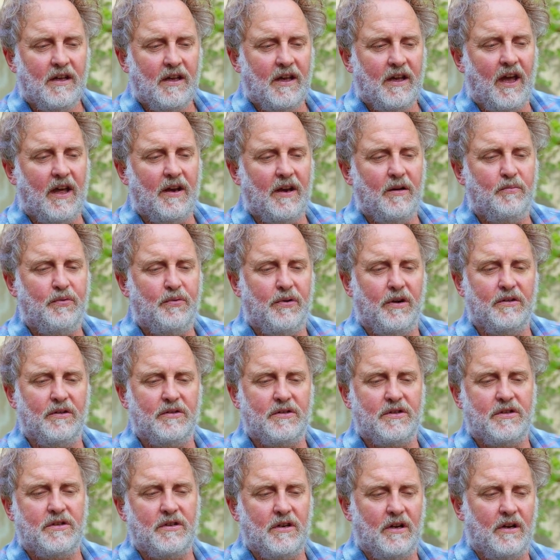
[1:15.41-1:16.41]
can
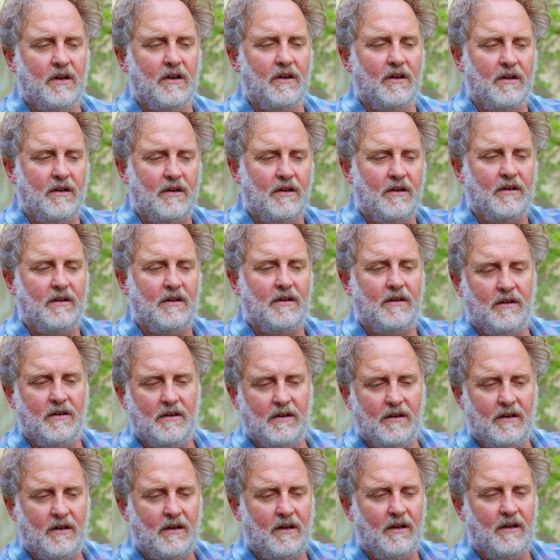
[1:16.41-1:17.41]
approach
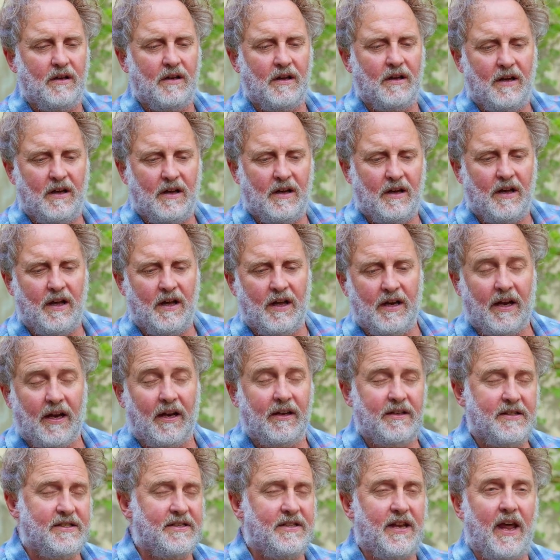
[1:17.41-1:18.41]
an
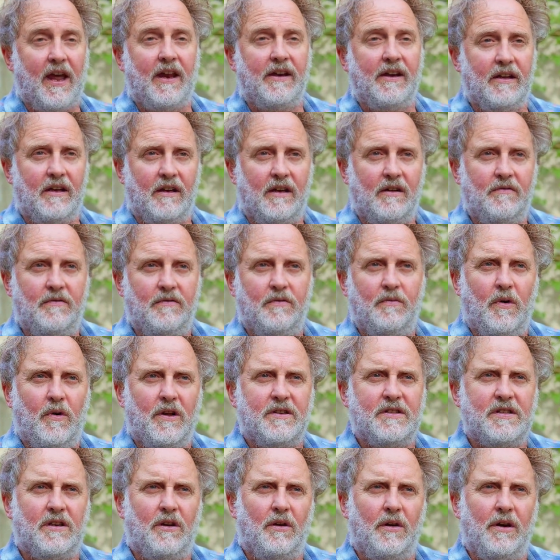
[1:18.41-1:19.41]
understanding of
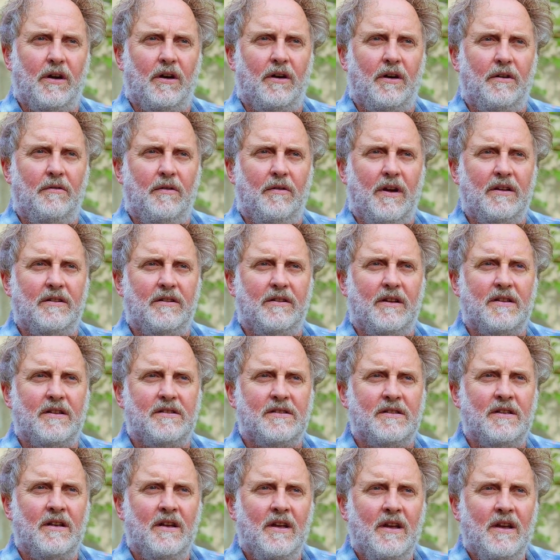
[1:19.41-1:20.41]
what's going on around
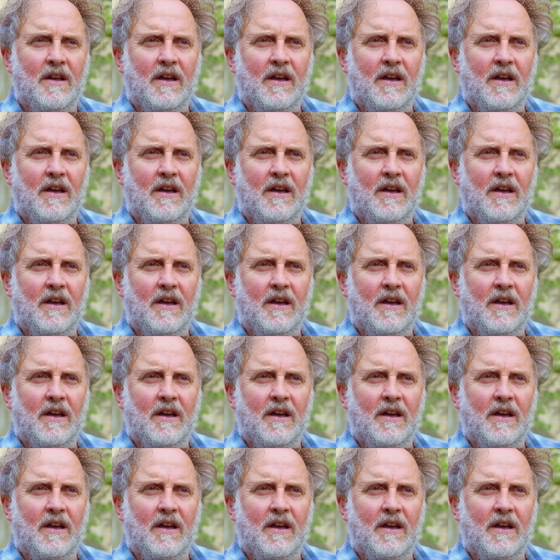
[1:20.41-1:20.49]
us.